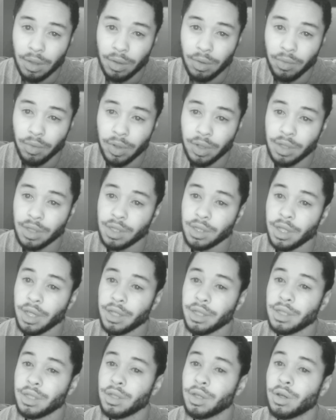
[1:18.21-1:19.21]
whereas
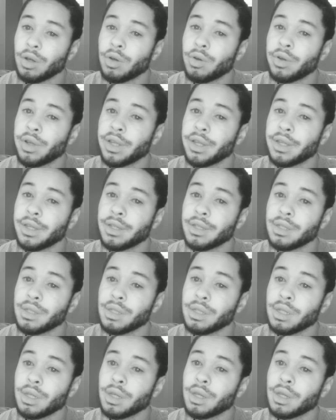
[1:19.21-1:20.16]
SEO is